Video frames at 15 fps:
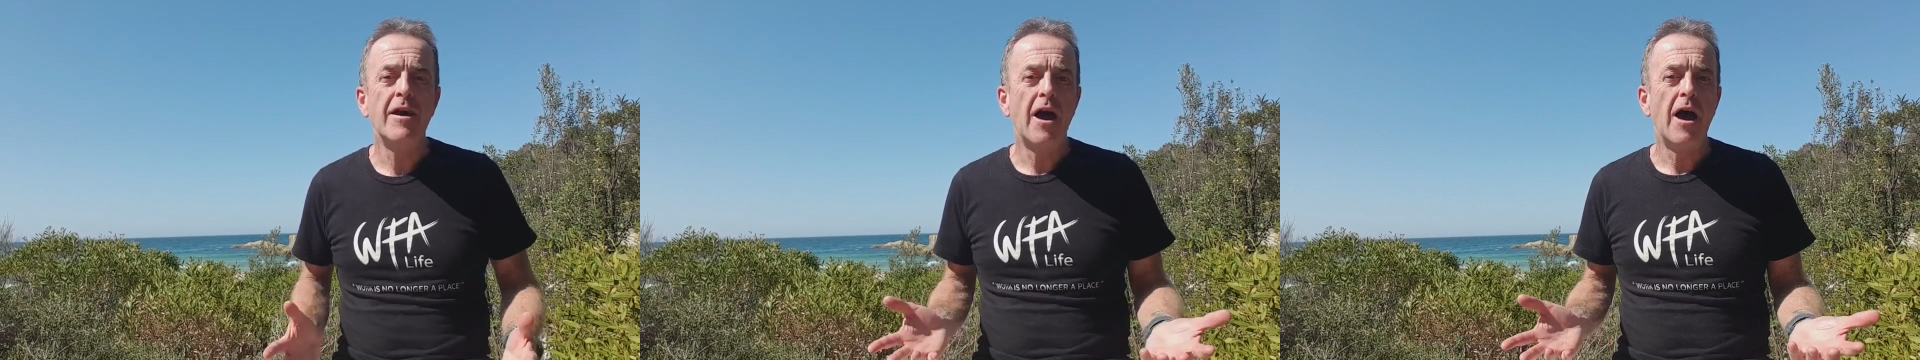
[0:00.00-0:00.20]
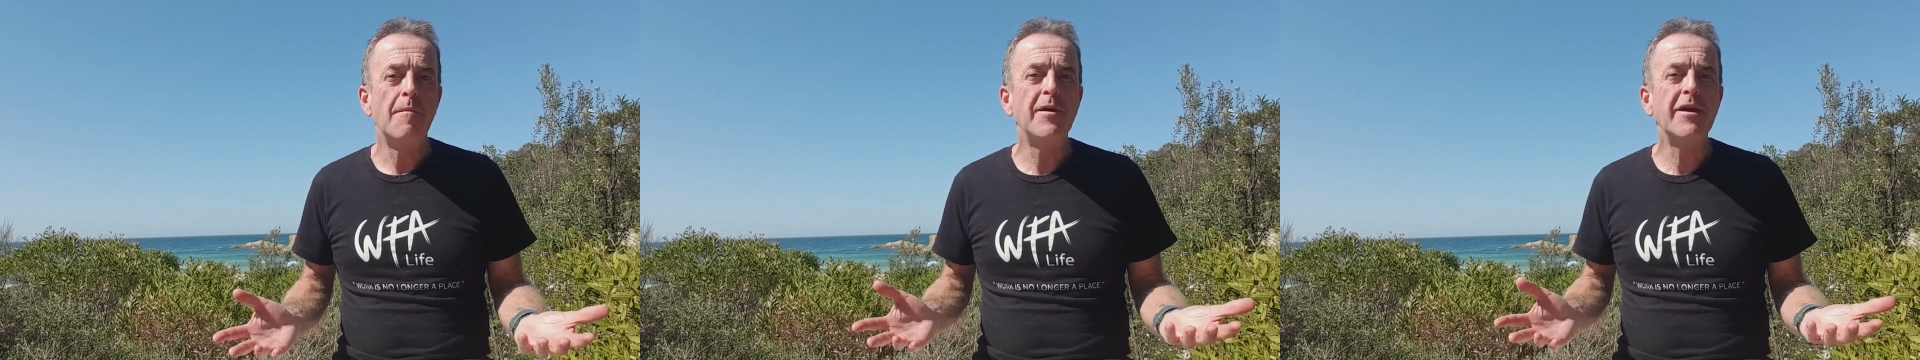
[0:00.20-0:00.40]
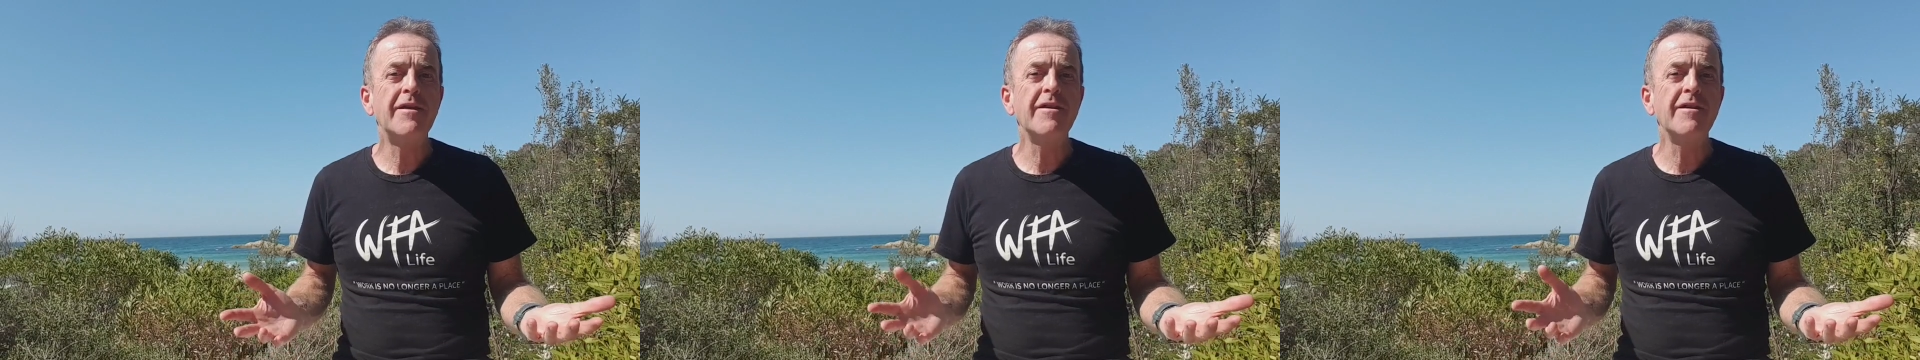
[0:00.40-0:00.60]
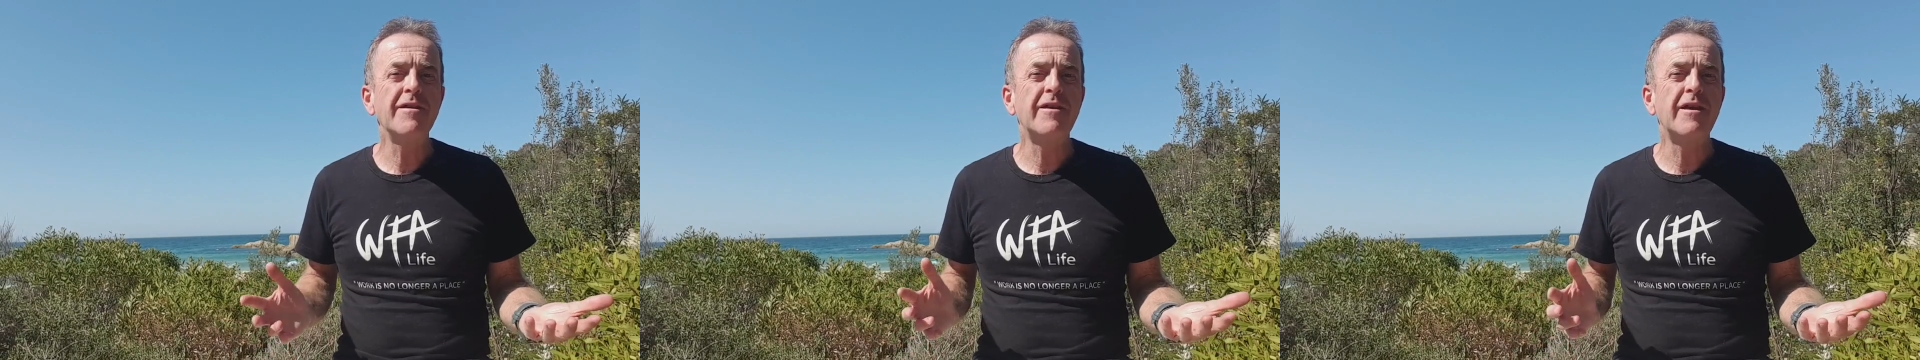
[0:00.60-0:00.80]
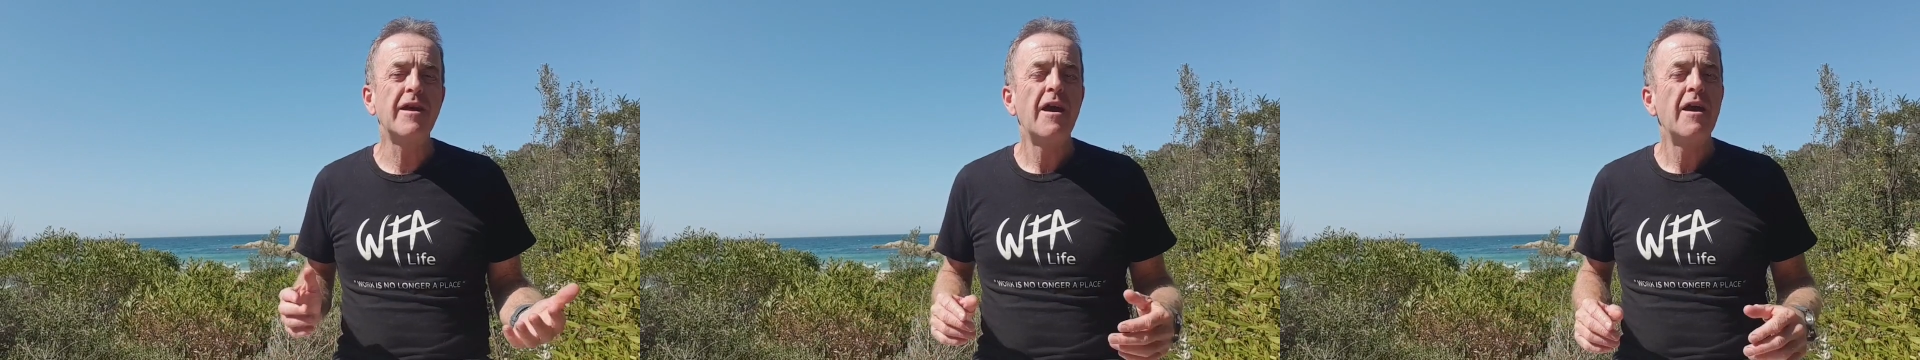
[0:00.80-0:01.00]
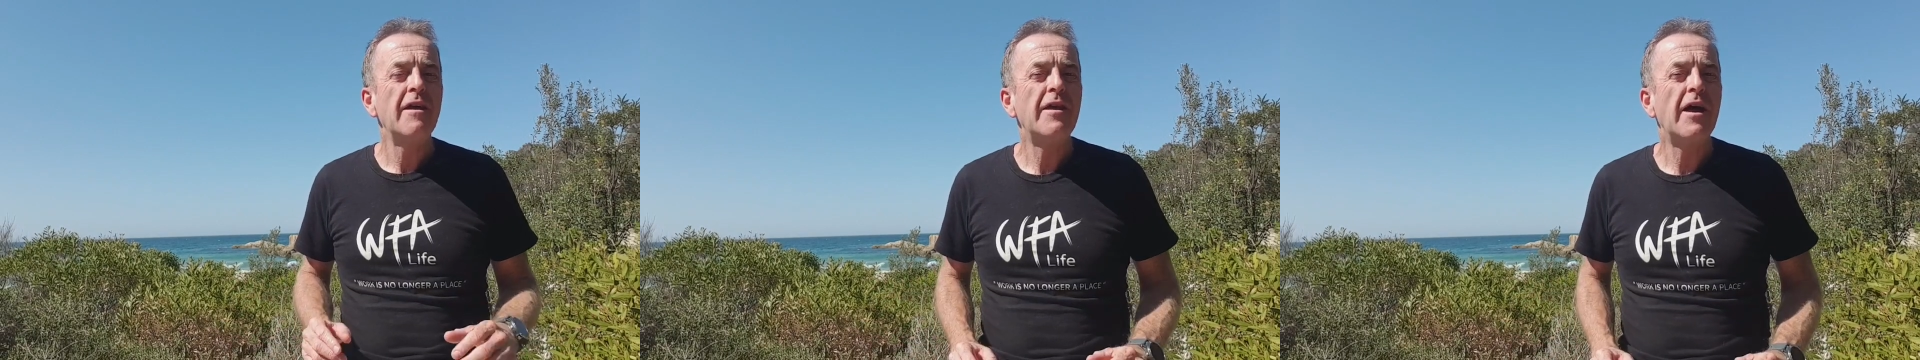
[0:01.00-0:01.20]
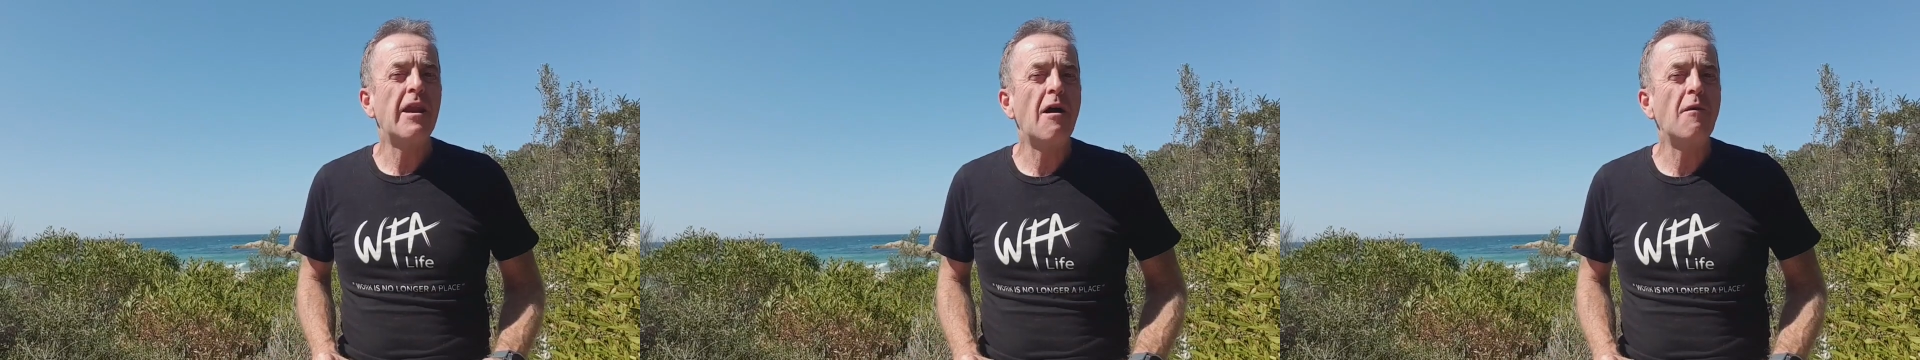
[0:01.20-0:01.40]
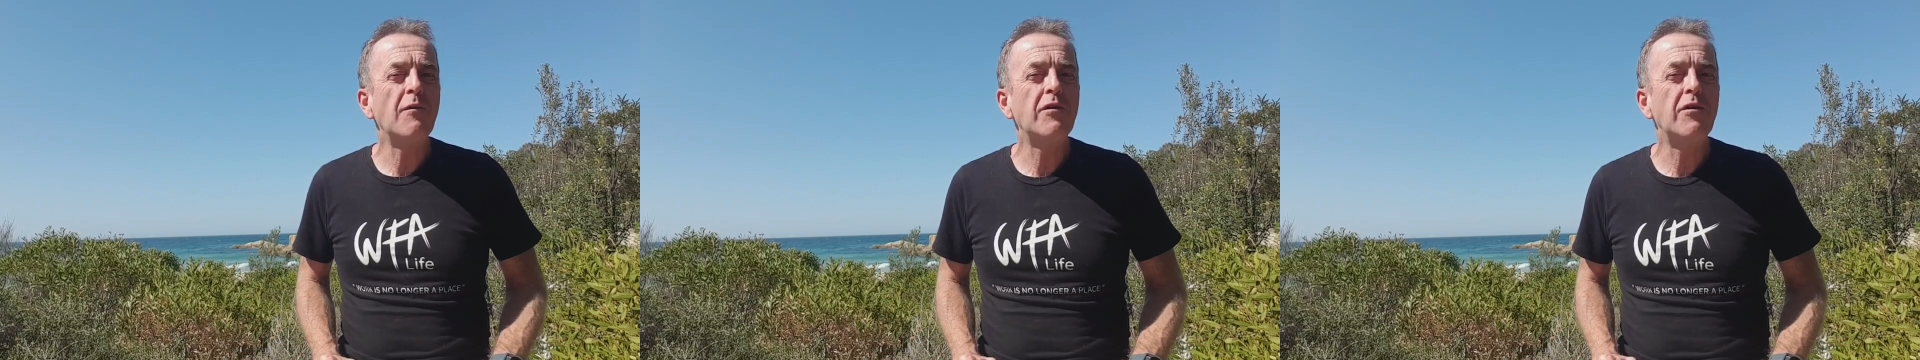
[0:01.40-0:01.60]
a business that
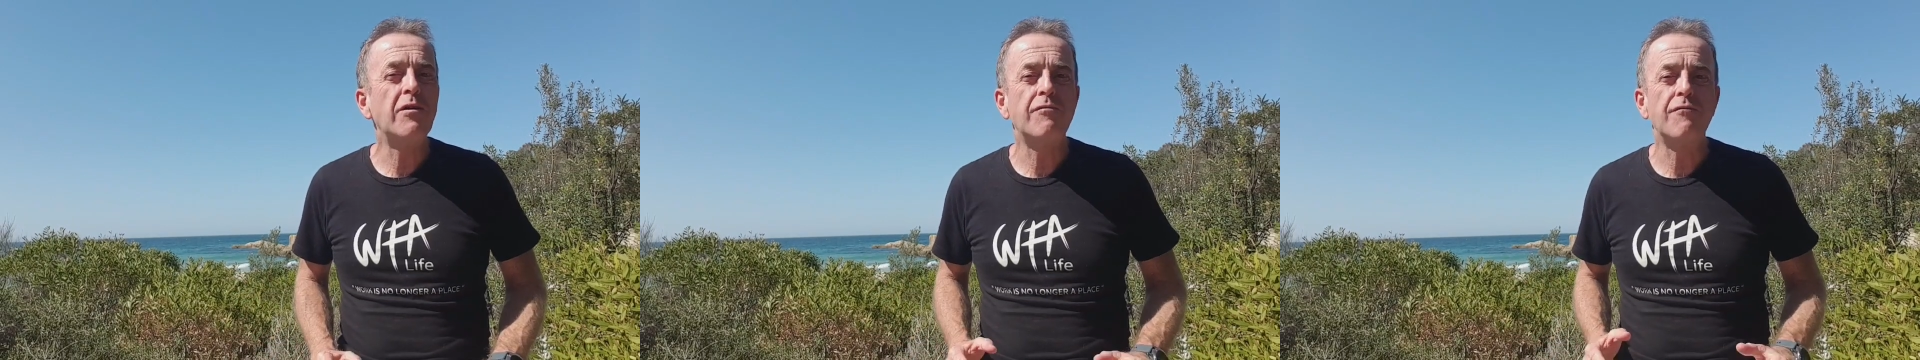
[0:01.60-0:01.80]
I was